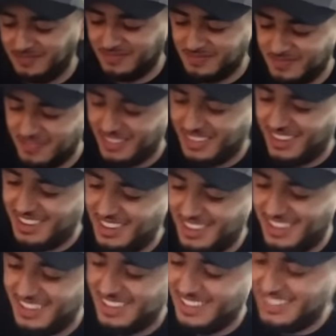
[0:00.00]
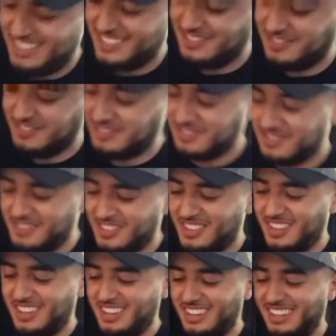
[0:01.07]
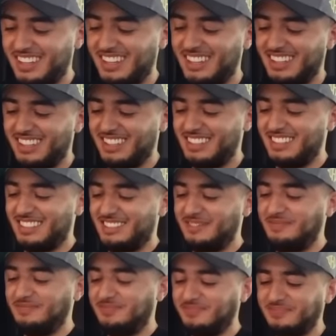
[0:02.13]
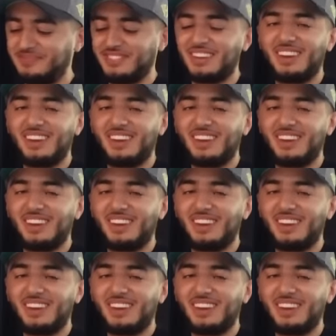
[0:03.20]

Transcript: throughout the years of working at the company he works for.